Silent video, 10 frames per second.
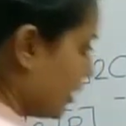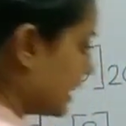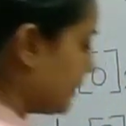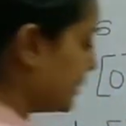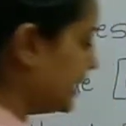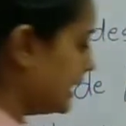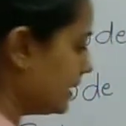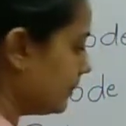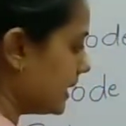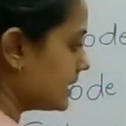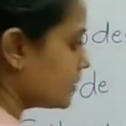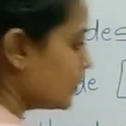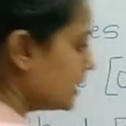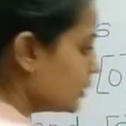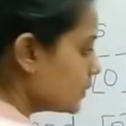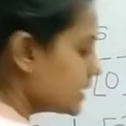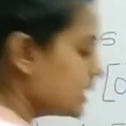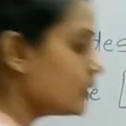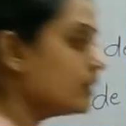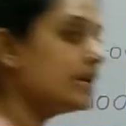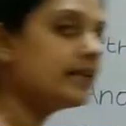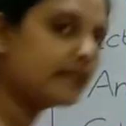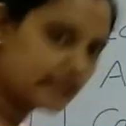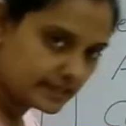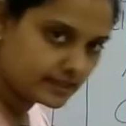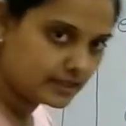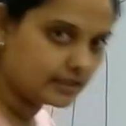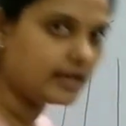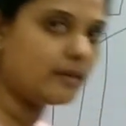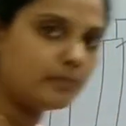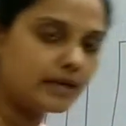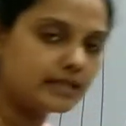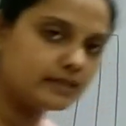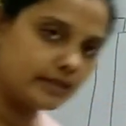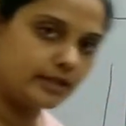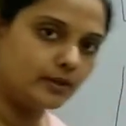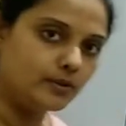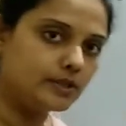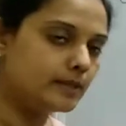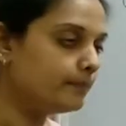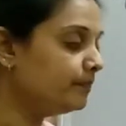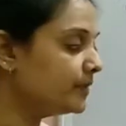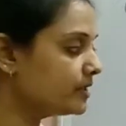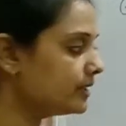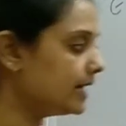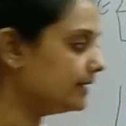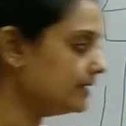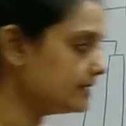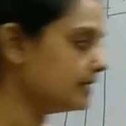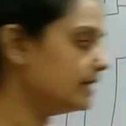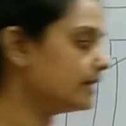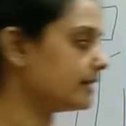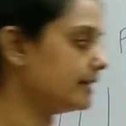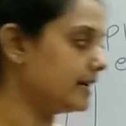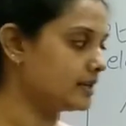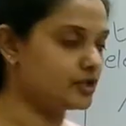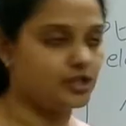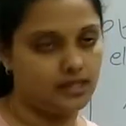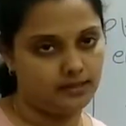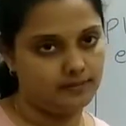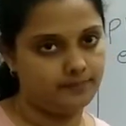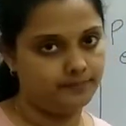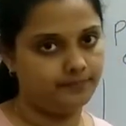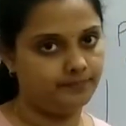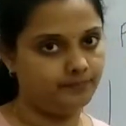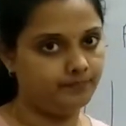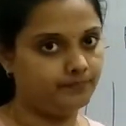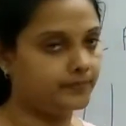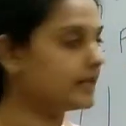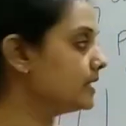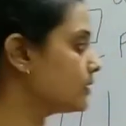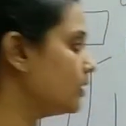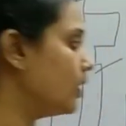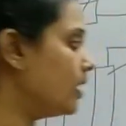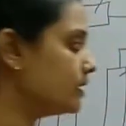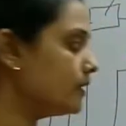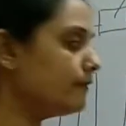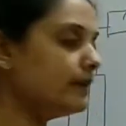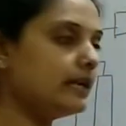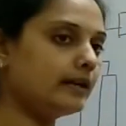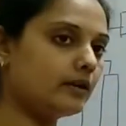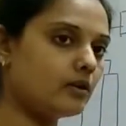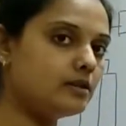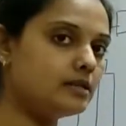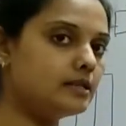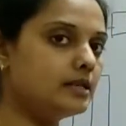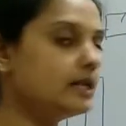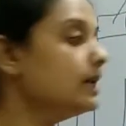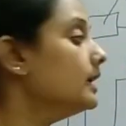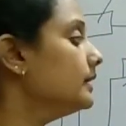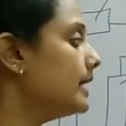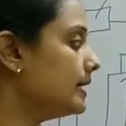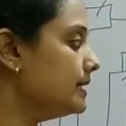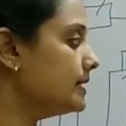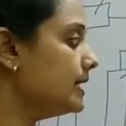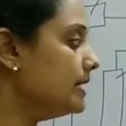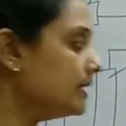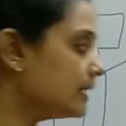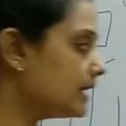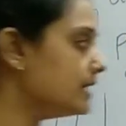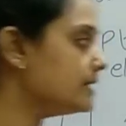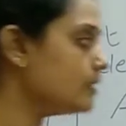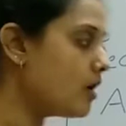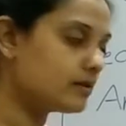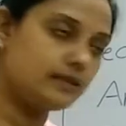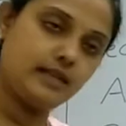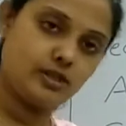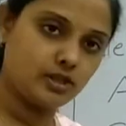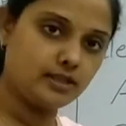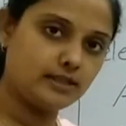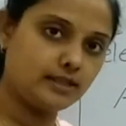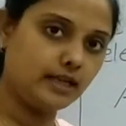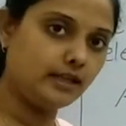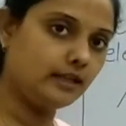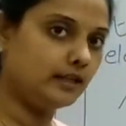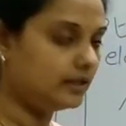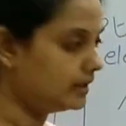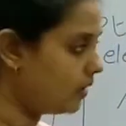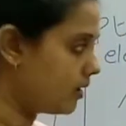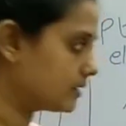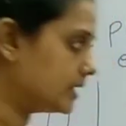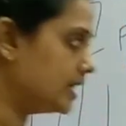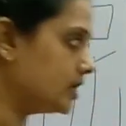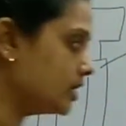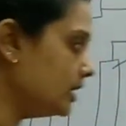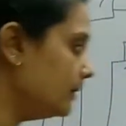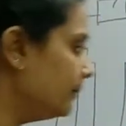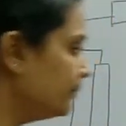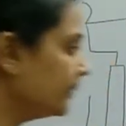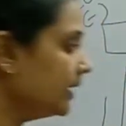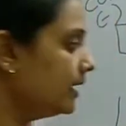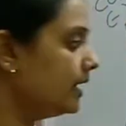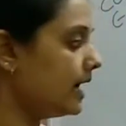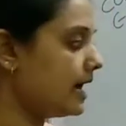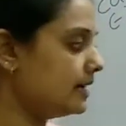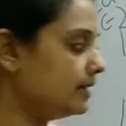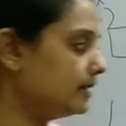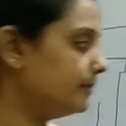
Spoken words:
What happened here? +1 to 0 decreased. The number is reduced. So that is reduction. So loss of electrons, that is increase in oxidation state, oxidation, and